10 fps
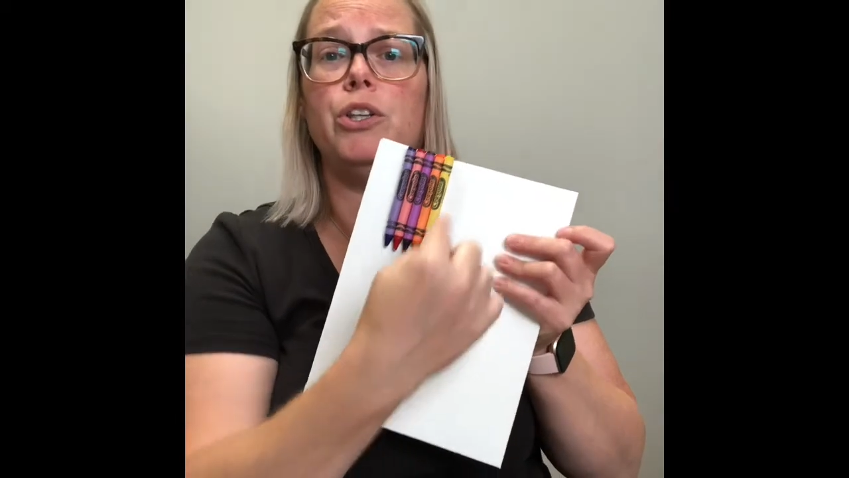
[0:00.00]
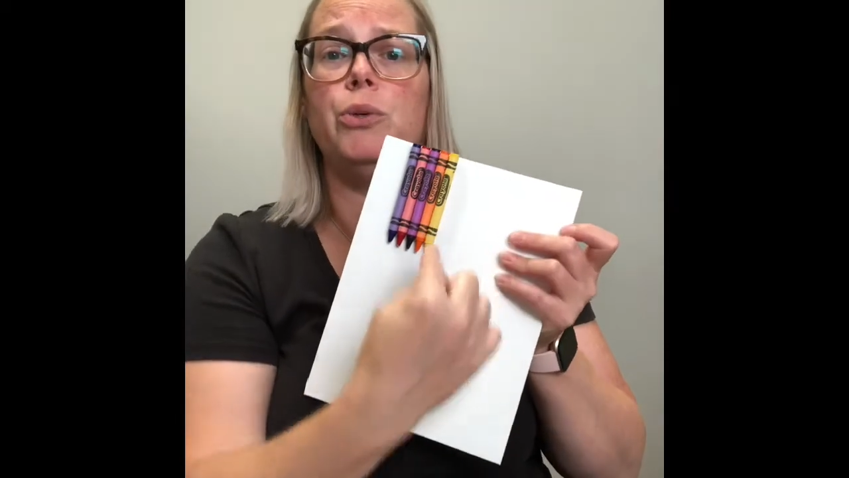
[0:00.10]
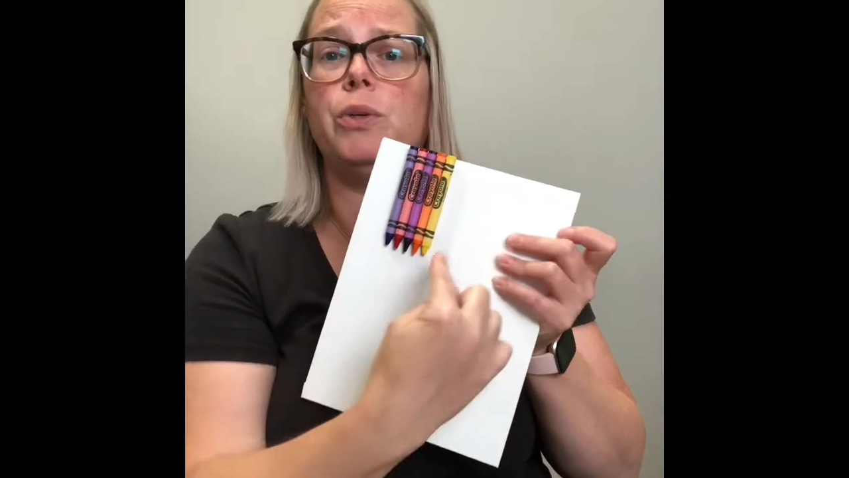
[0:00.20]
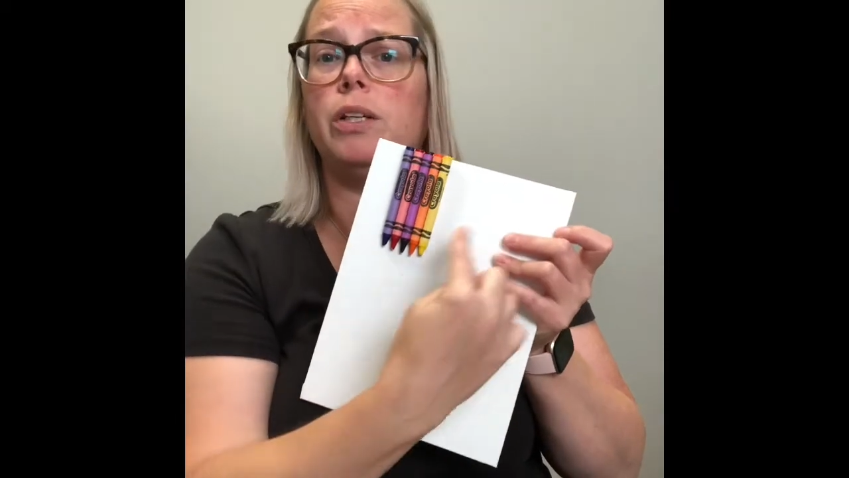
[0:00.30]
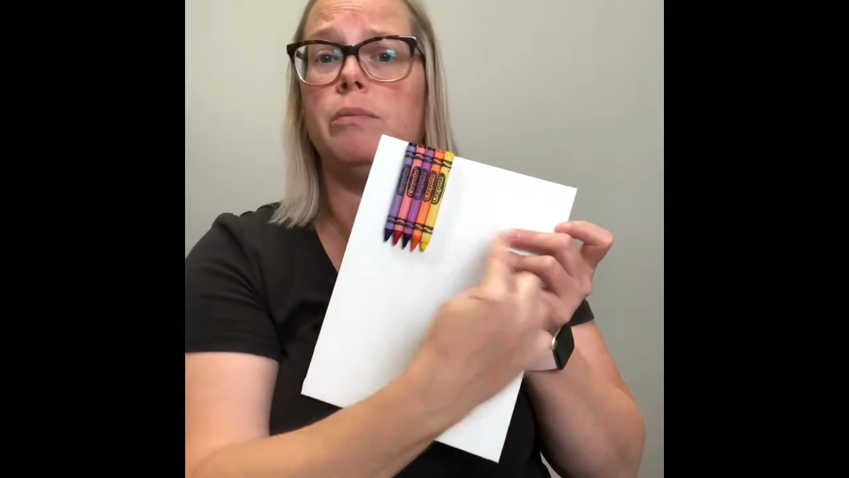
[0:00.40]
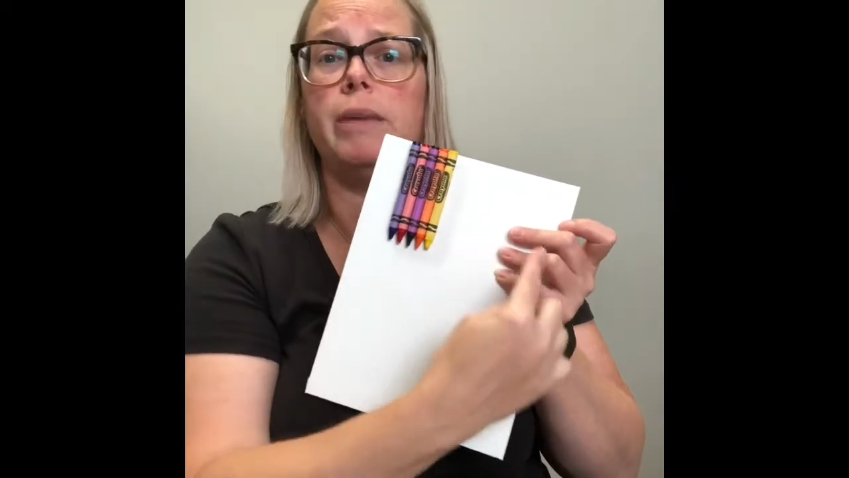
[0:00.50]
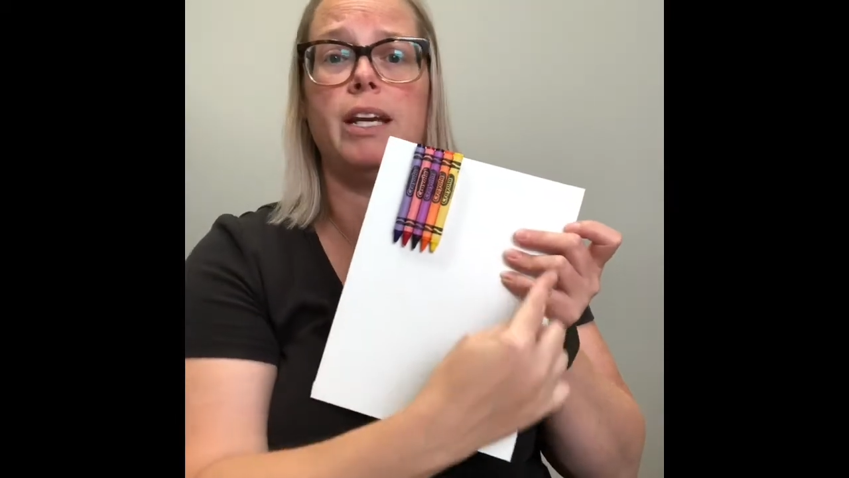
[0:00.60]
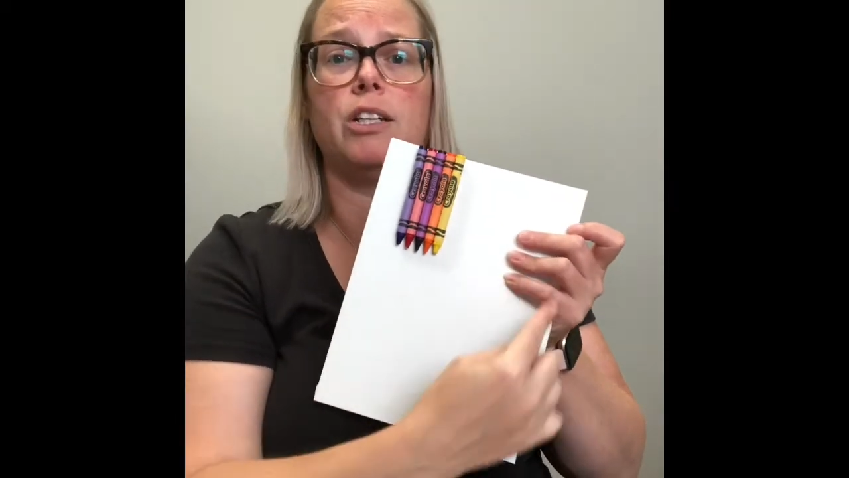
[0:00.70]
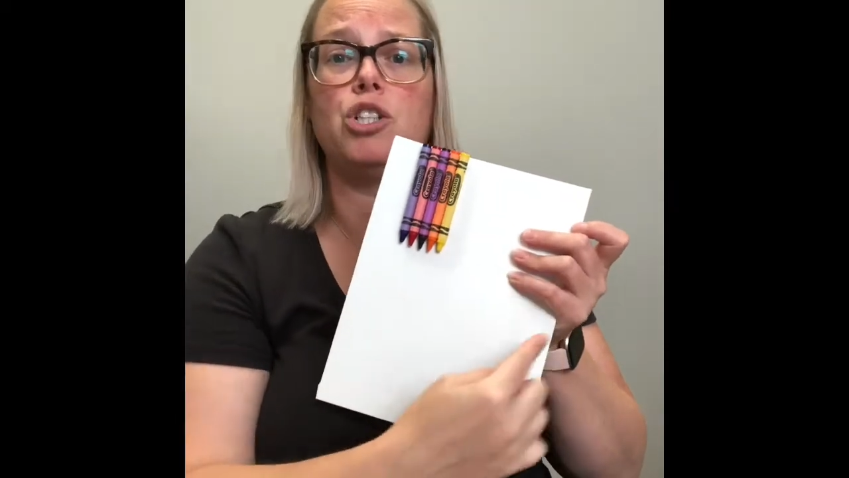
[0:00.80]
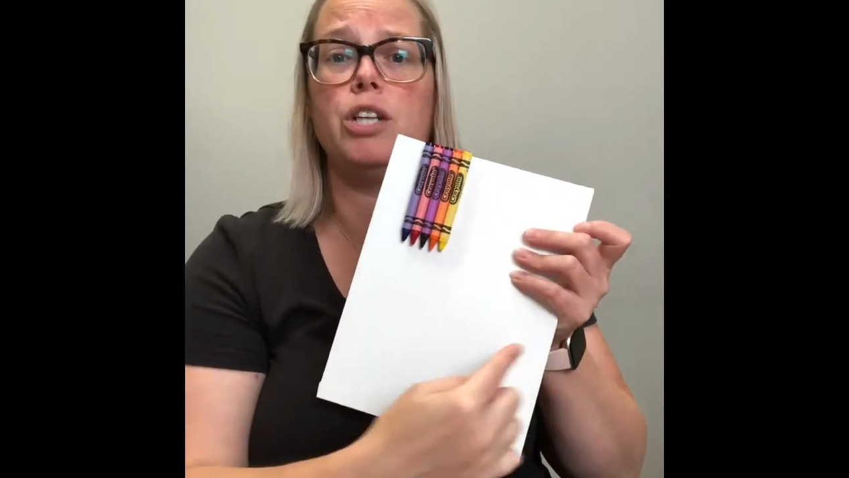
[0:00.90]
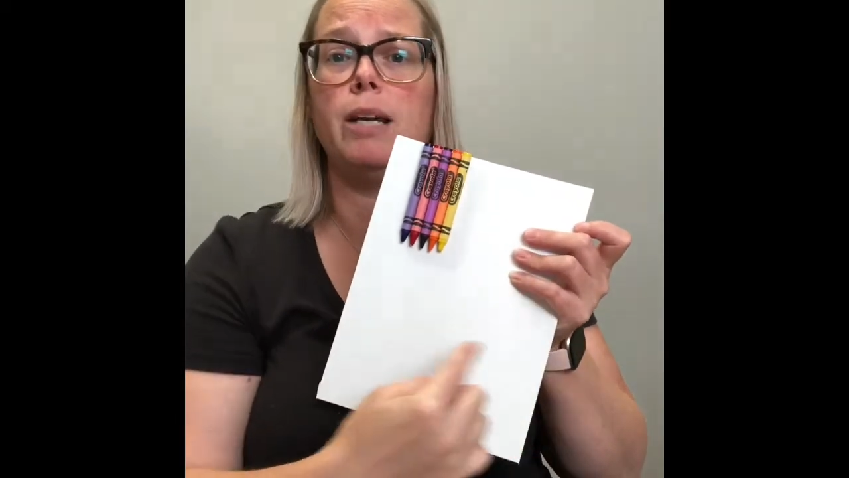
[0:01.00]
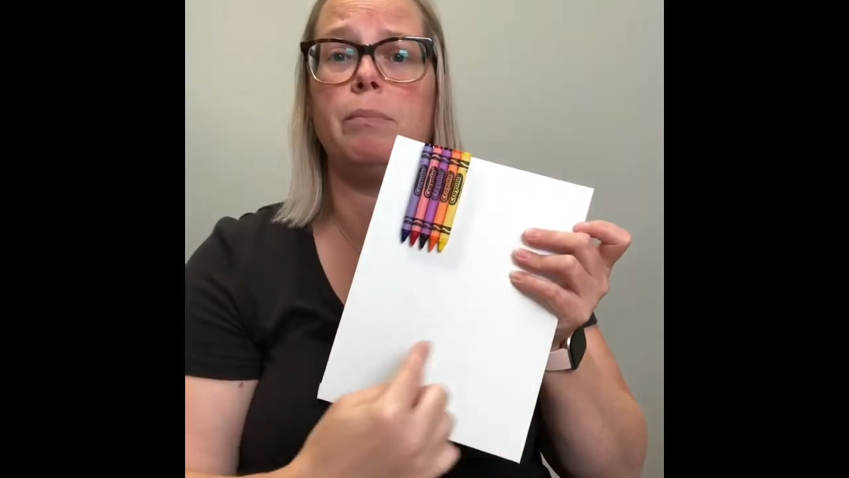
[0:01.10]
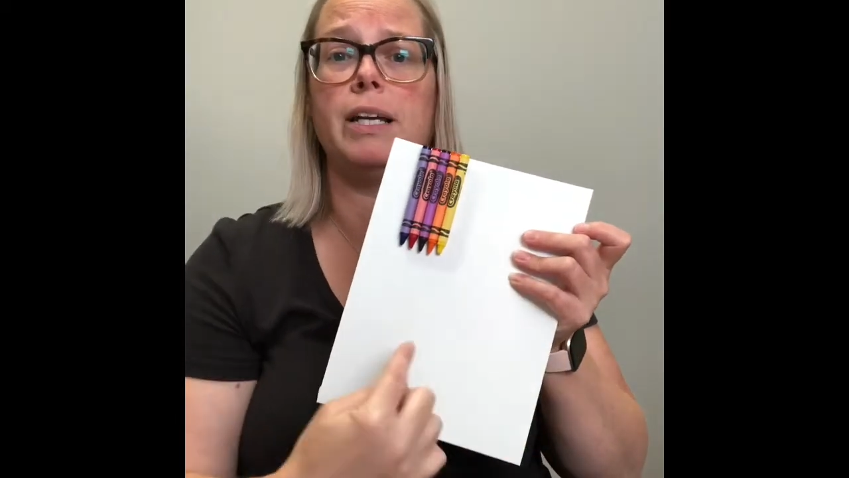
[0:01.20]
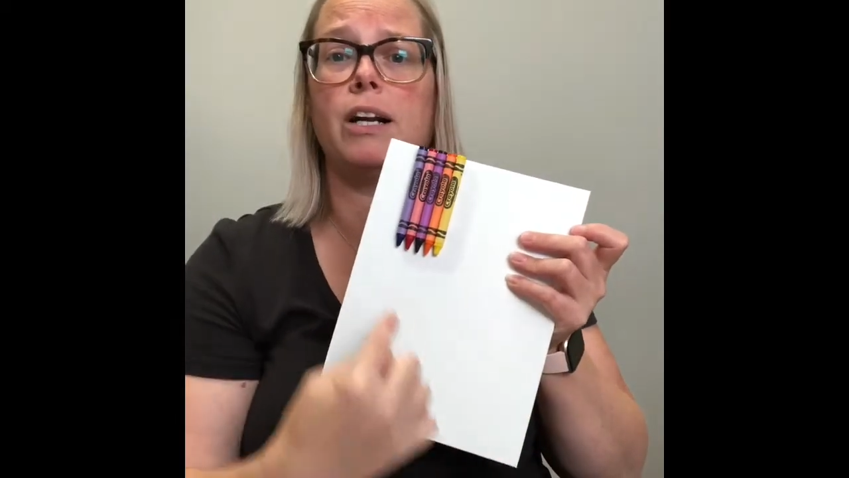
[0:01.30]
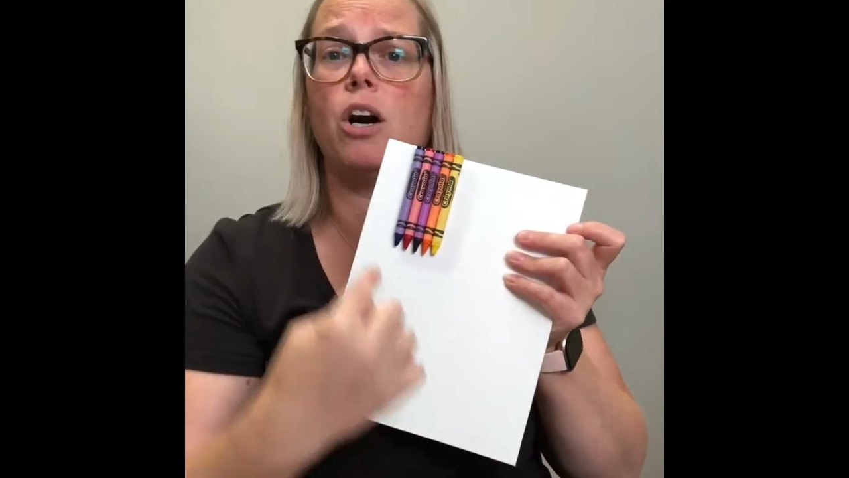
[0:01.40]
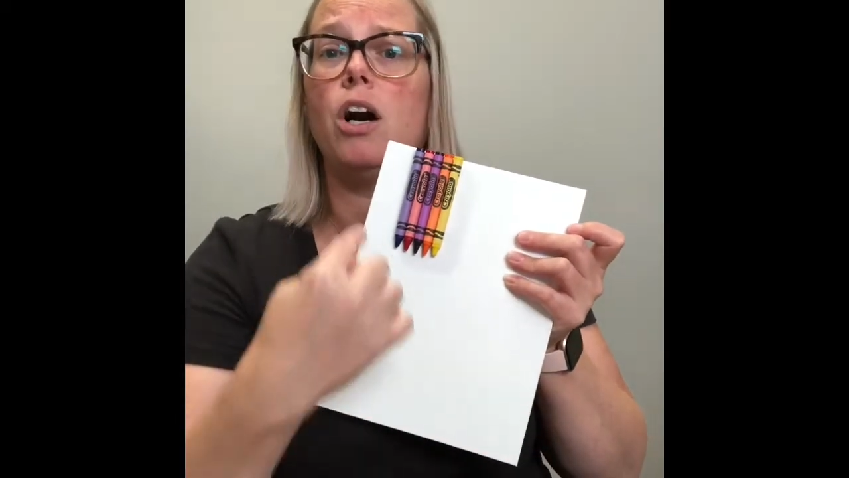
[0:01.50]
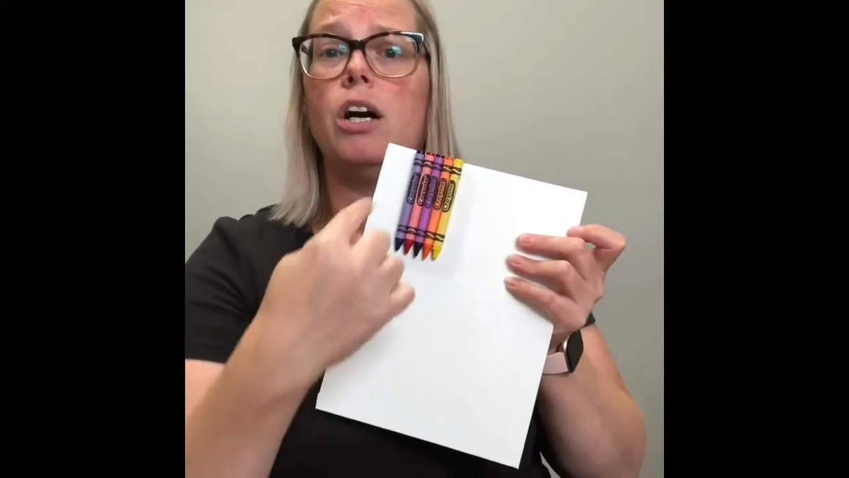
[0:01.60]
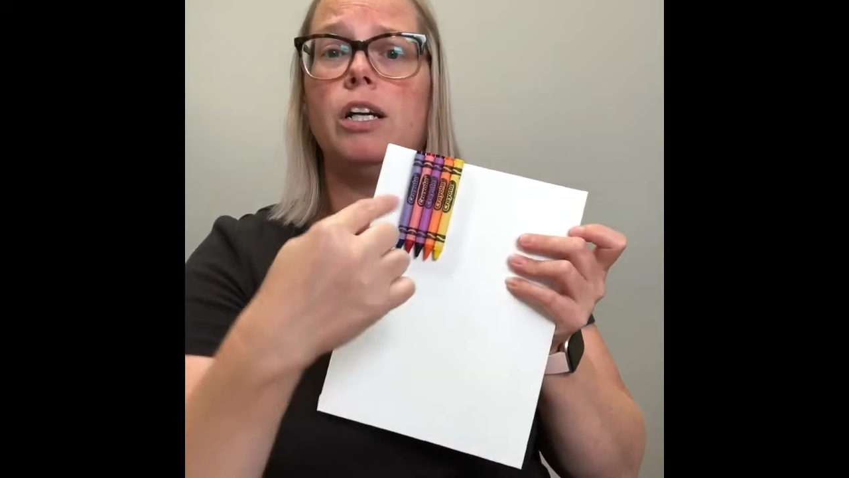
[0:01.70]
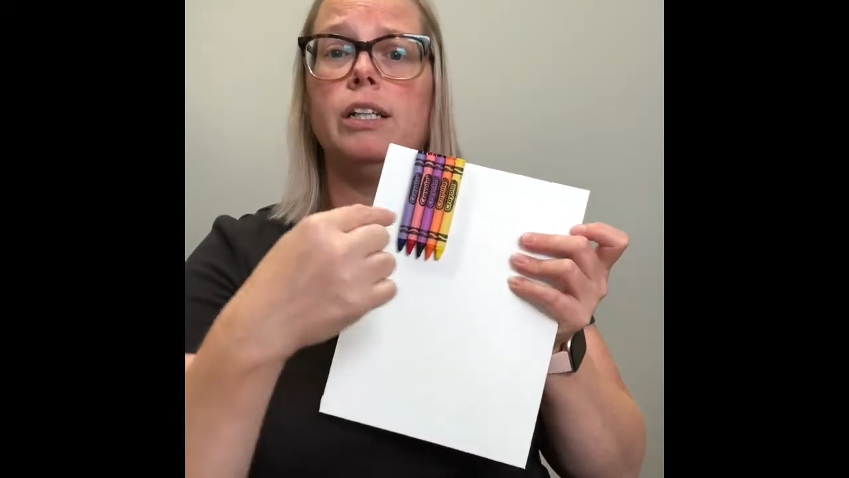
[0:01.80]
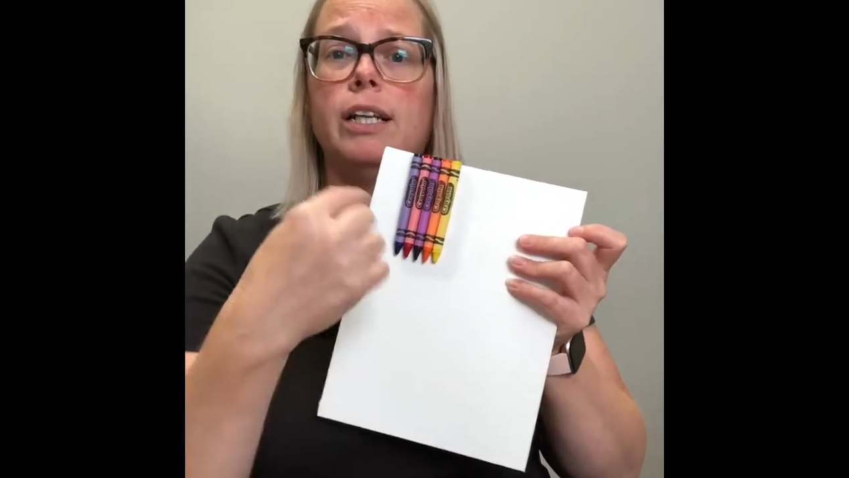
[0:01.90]
You could make a shape like a
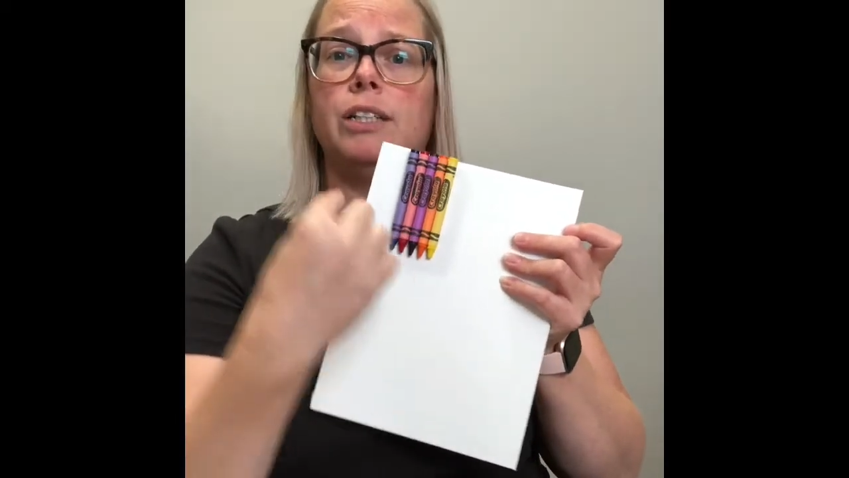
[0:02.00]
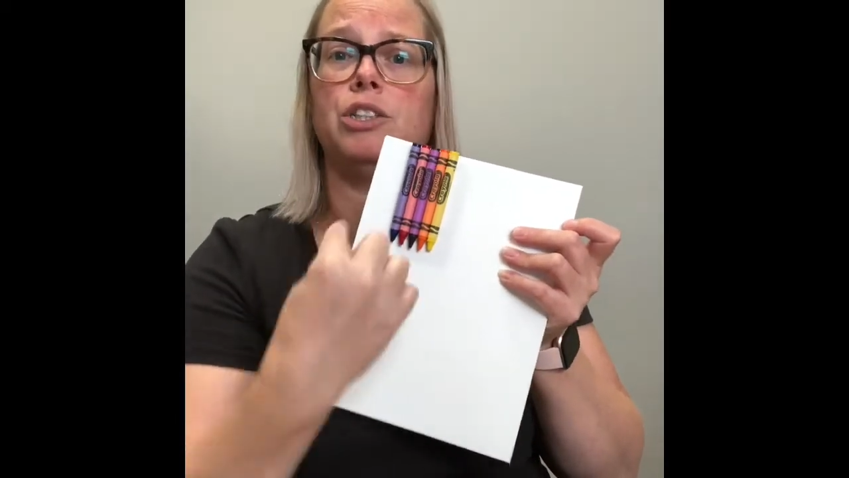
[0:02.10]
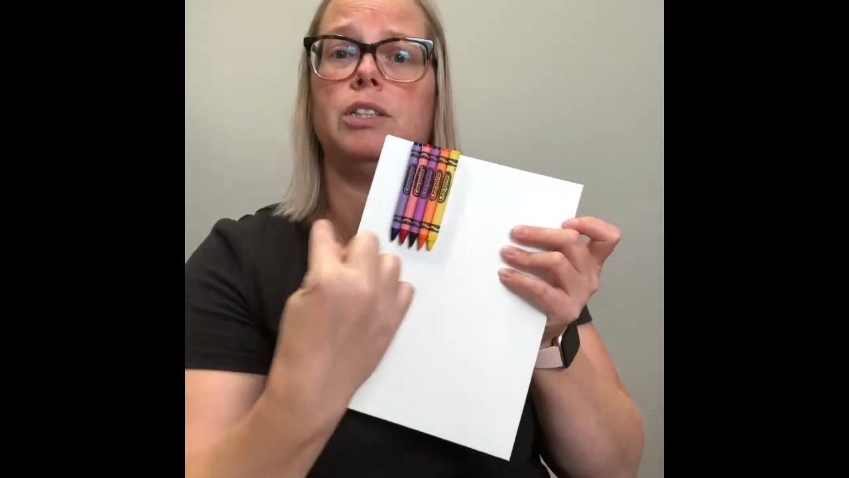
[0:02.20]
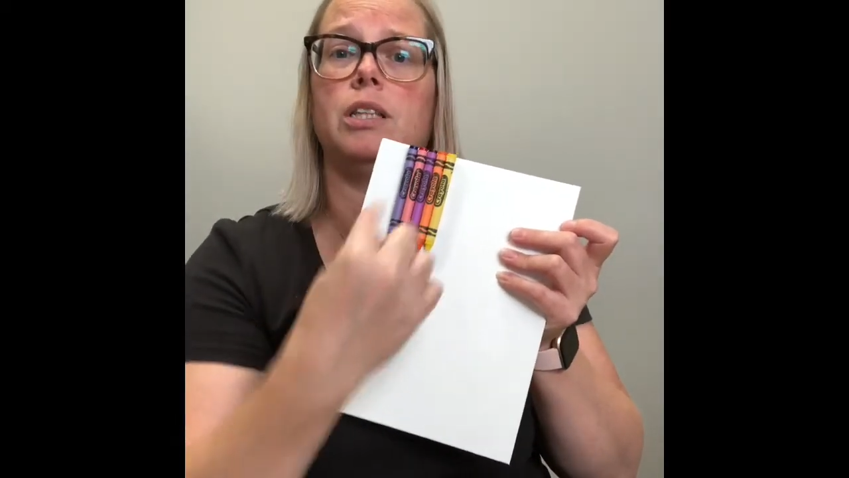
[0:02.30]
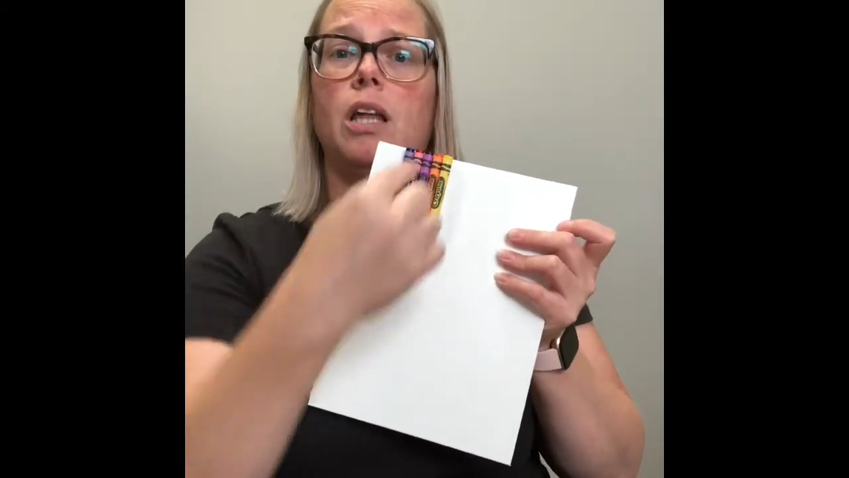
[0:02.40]
heart and just